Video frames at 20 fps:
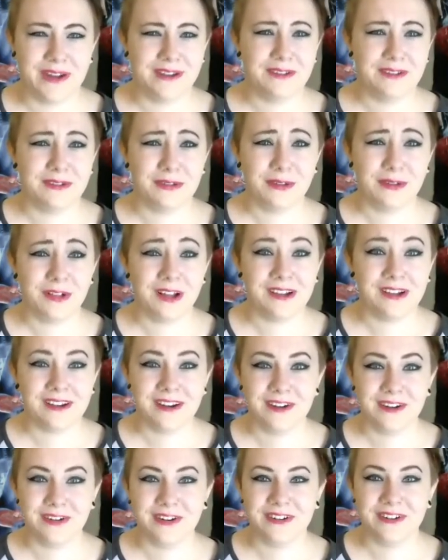so long
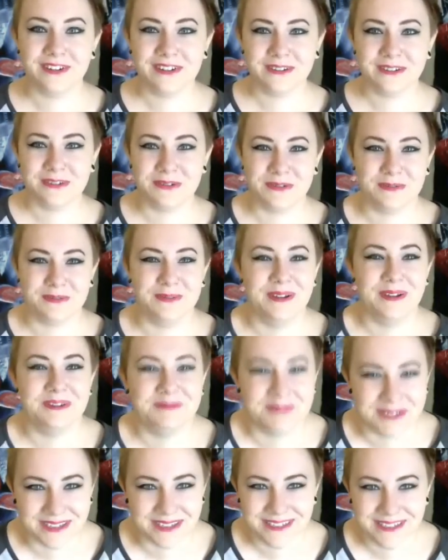ago I don't even
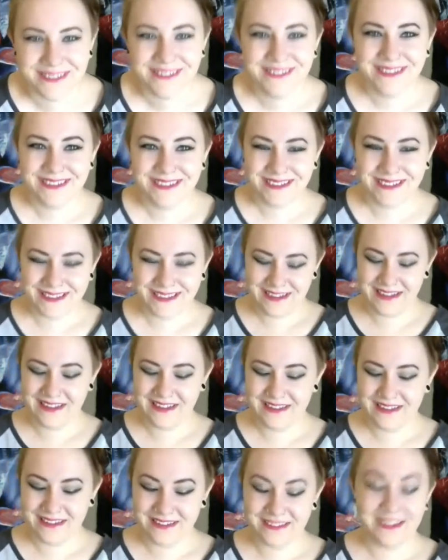remember.
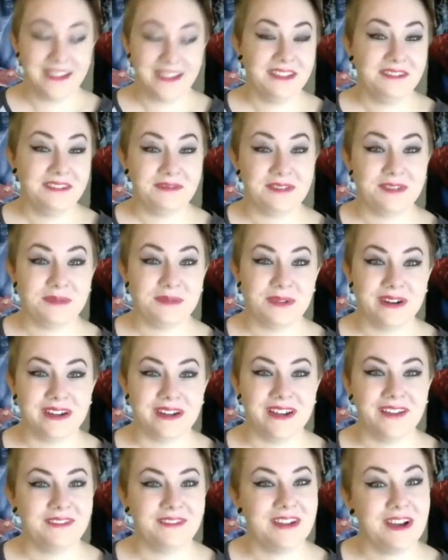Yeah, the one I
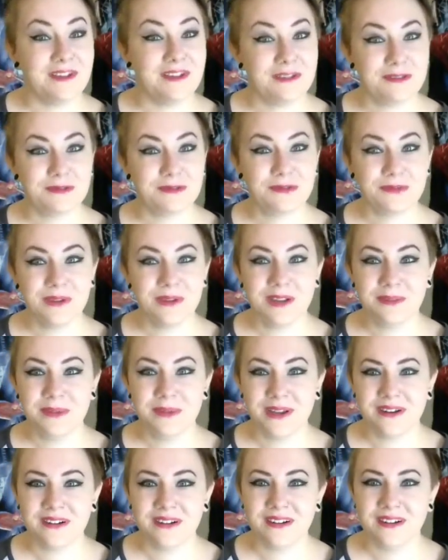have now is way
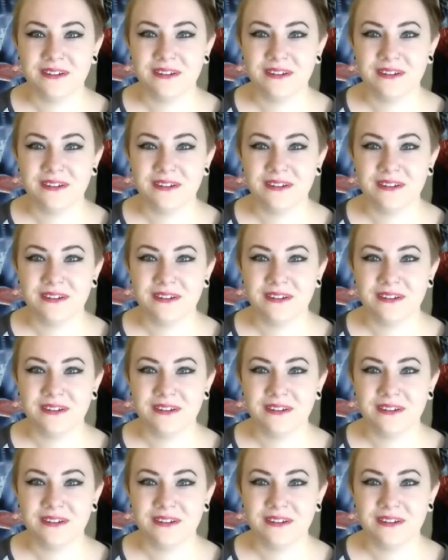better.